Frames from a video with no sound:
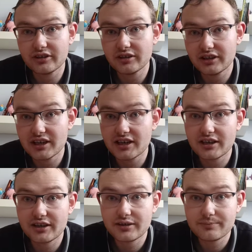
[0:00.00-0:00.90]
yeah,
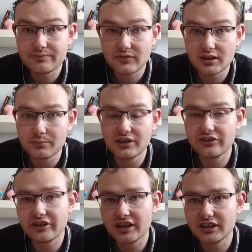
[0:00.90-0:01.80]

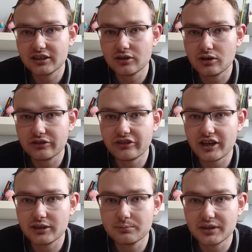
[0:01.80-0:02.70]
got
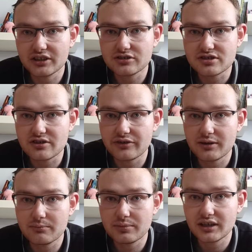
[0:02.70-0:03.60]
taken pictures of
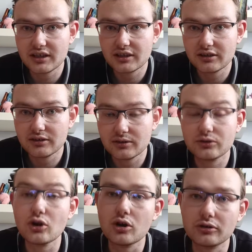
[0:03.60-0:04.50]
him being
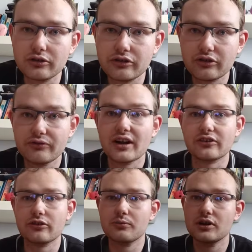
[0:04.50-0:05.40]
doxxed.
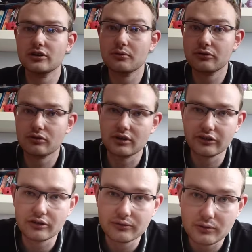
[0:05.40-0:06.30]
That's the word I was trying
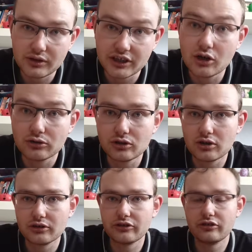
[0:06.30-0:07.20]
to look for. He got
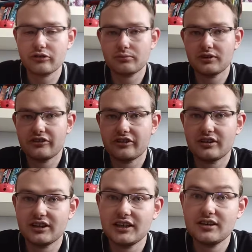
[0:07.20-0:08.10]
doxxed
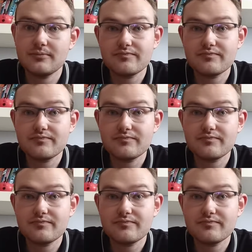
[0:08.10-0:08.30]
recently.